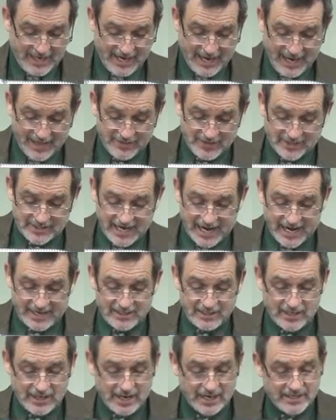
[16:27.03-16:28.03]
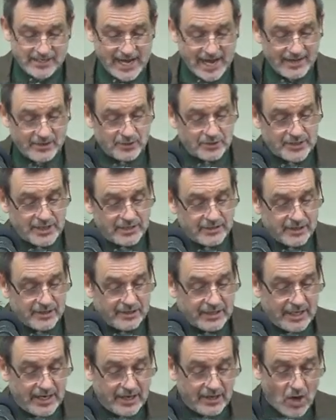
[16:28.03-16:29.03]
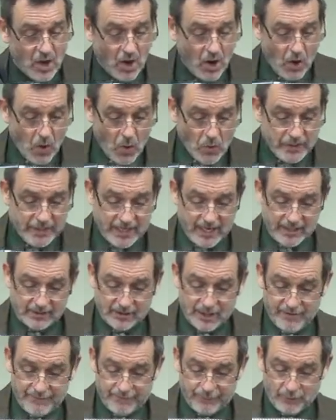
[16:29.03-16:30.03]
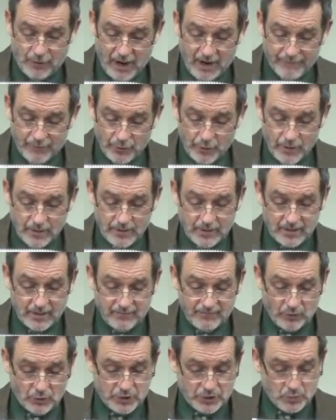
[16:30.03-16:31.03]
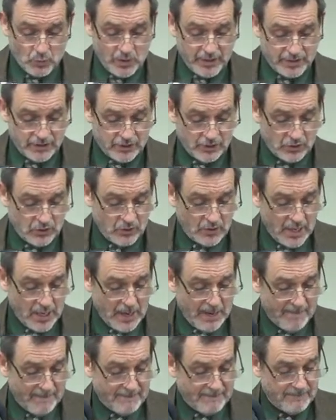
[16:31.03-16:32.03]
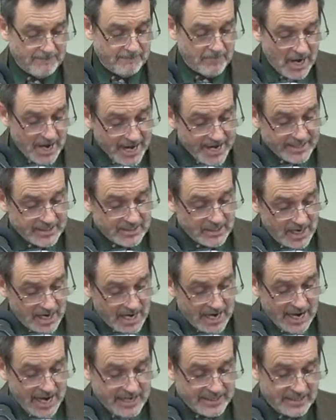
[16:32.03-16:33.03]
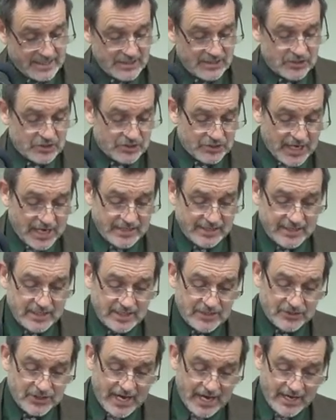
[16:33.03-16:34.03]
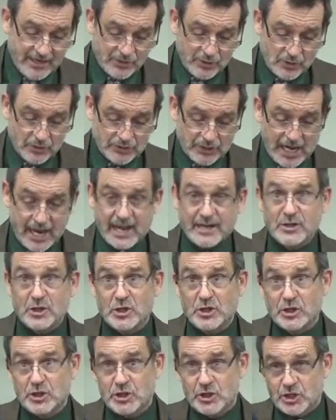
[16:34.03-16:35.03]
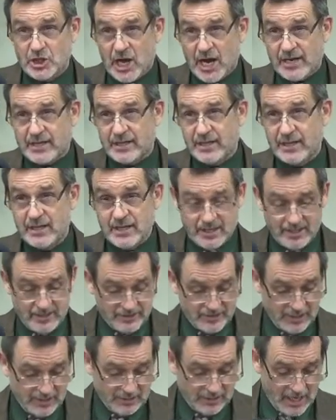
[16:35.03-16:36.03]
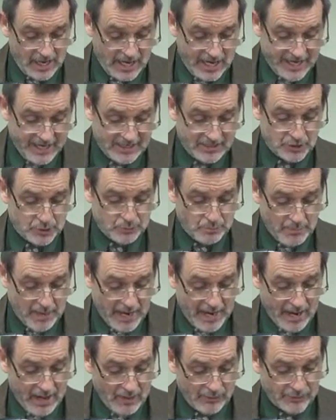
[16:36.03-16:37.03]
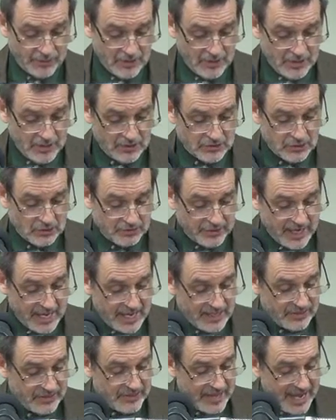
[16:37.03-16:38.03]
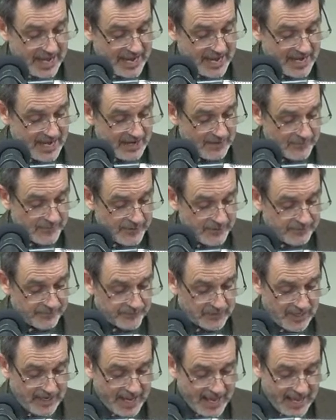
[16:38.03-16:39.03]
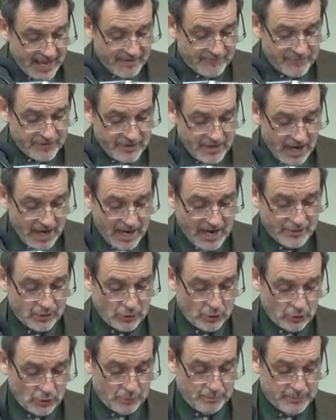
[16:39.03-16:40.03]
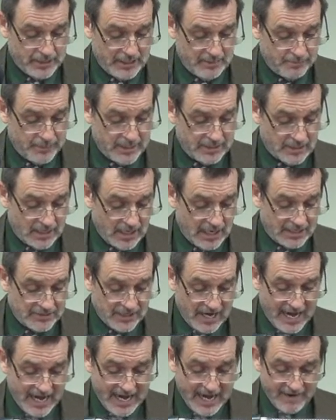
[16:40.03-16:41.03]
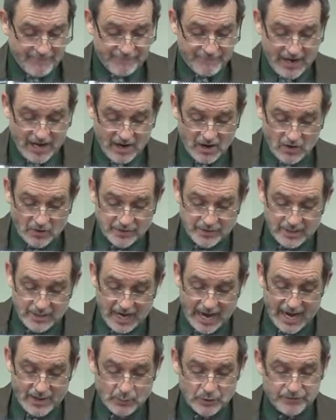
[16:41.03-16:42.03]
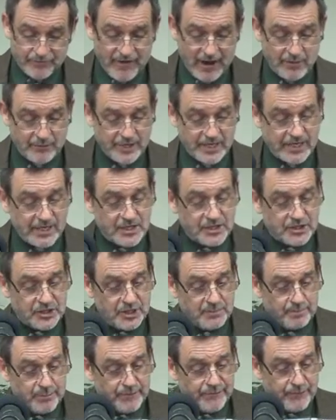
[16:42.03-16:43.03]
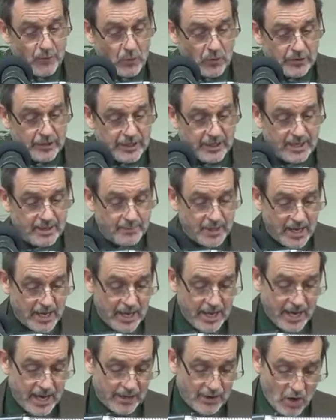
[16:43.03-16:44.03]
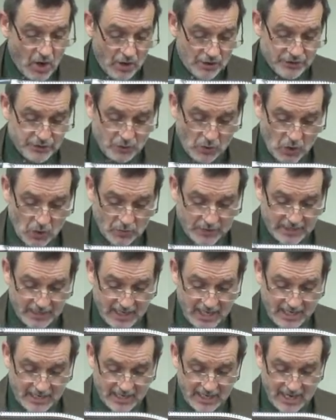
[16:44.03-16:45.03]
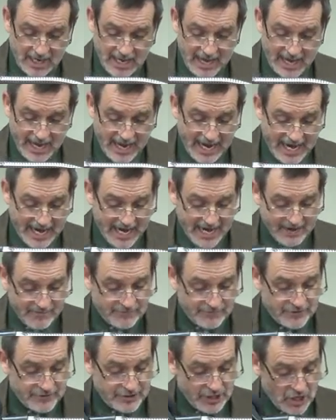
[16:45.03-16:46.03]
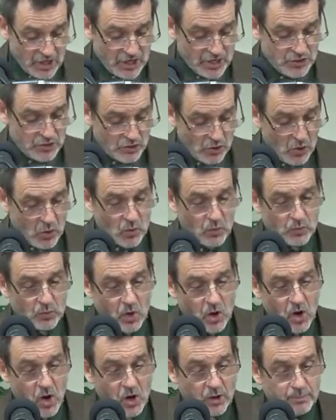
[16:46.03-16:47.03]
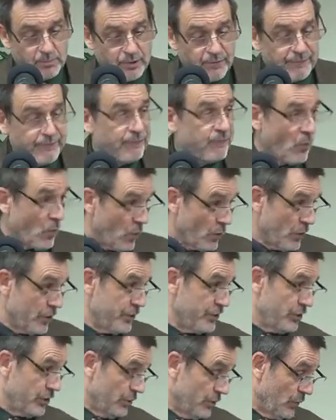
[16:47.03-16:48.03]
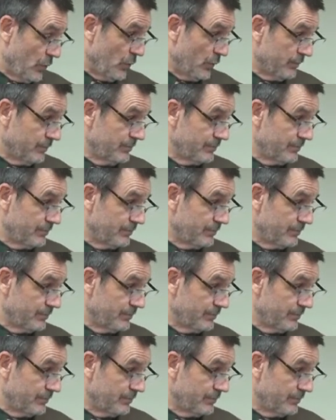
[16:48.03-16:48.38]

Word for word: And, the Daniel, and Daniel said to the king, O king, live forever. Verse 22 My God sent his angels and shut the lion's mouth. So that they have not hurt me because I have found I was found innocent before him and also O king I have done no wrong before you